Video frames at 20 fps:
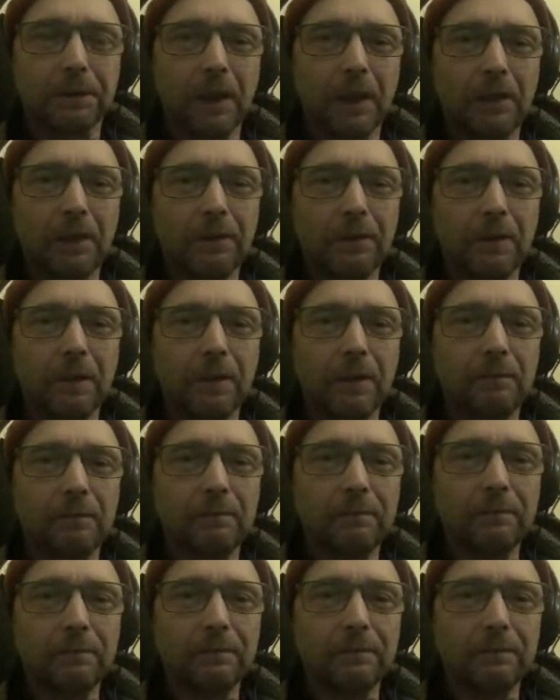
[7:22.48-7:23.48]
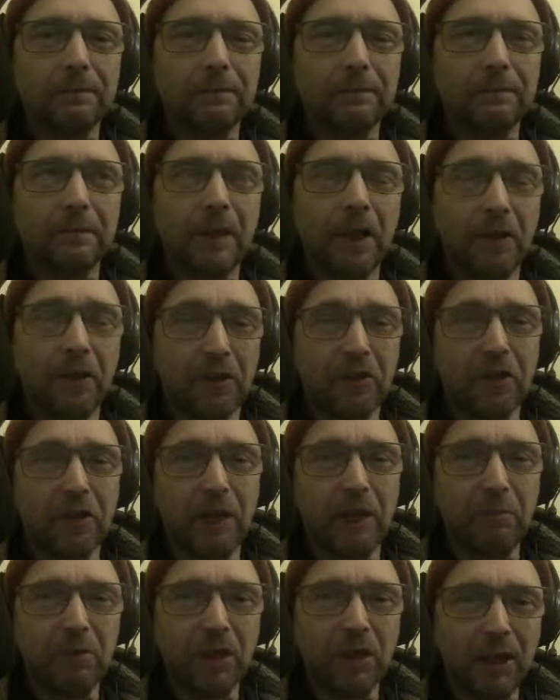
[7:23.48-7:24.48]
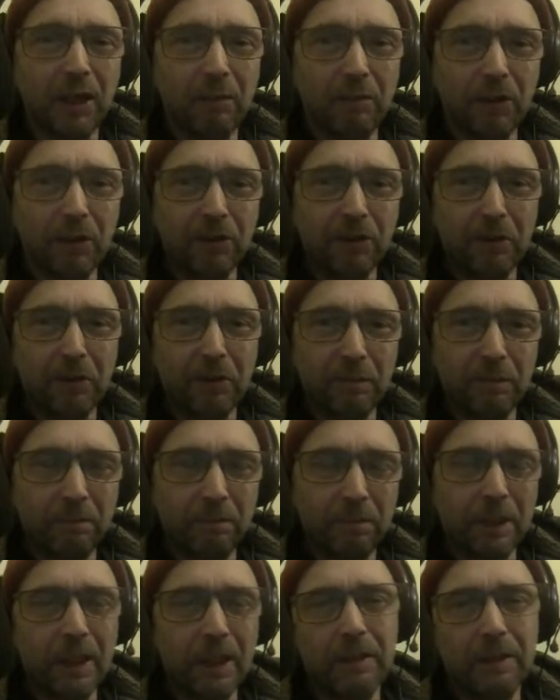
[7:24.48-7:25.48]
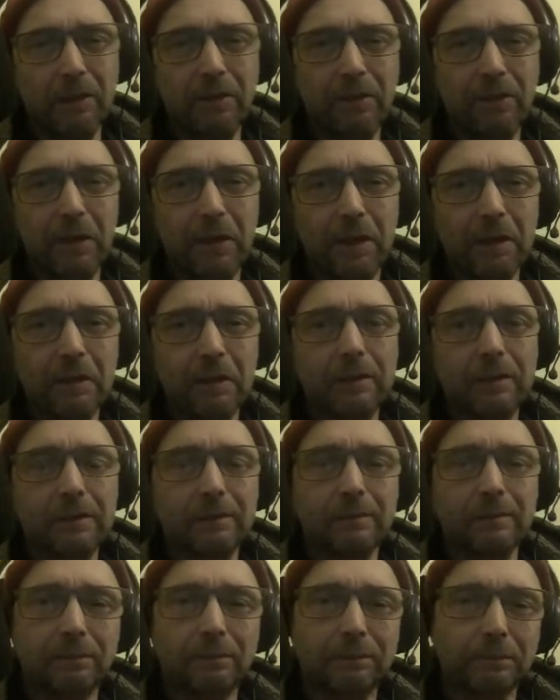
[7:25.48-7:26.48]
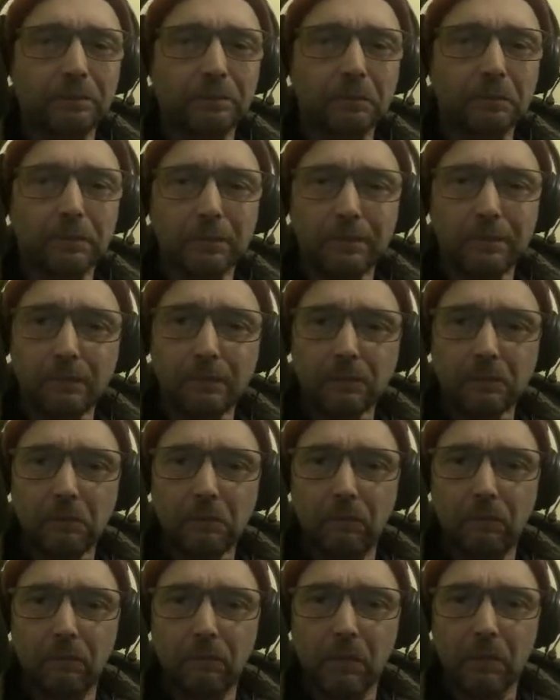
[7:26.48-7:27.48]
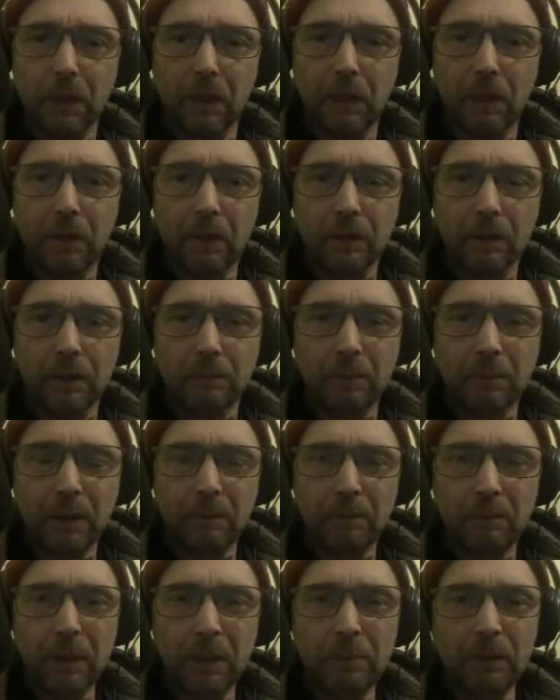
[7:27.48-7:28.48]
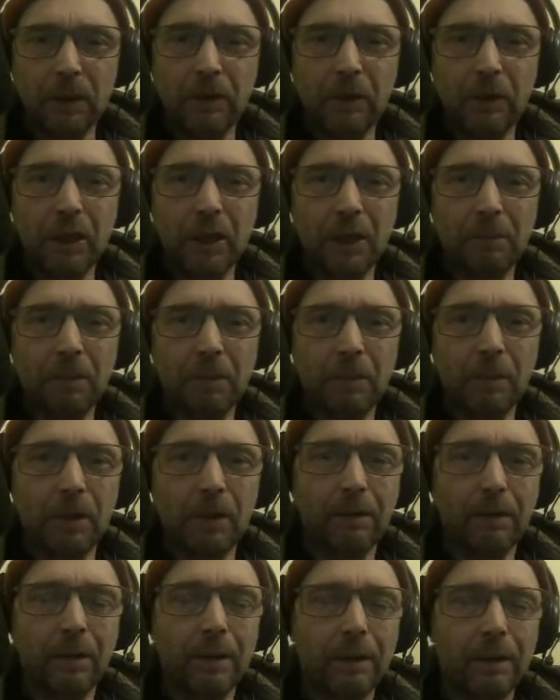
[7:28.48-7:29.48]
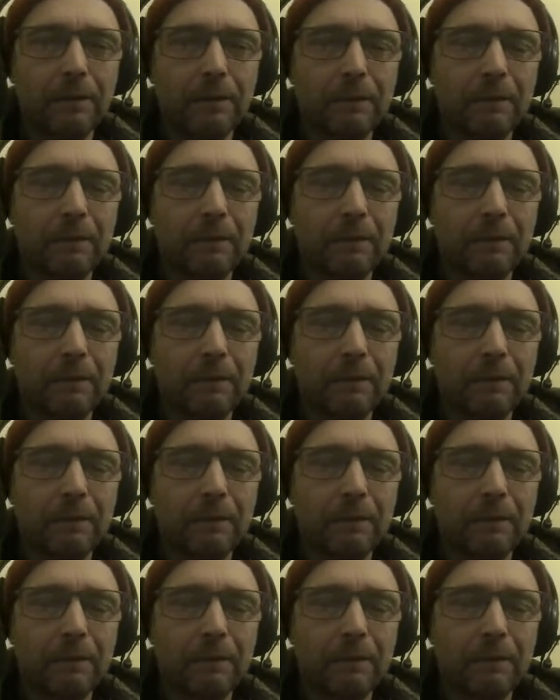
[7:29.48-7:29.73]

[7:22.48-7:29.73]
And at the same time as the Biden thing, and people are not happy about that.